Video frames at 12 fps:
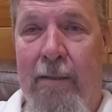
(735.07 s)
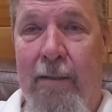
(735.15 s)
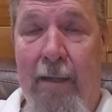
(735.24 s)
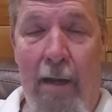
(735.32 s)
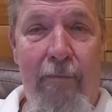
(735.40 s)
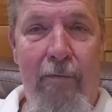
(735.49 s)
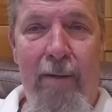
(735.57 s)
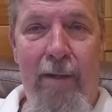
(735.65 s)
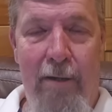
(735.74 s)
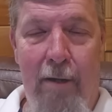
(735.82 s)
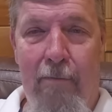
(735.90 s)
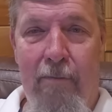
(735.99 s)
the
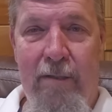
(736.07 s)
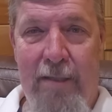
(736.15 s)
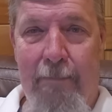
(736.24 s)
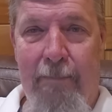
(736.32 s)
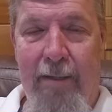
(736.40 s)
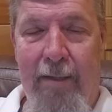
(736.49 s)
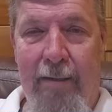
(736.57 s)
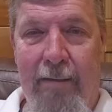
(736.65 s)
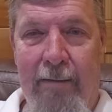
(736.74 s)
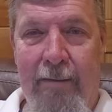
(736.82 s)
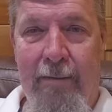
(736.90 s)
government knows something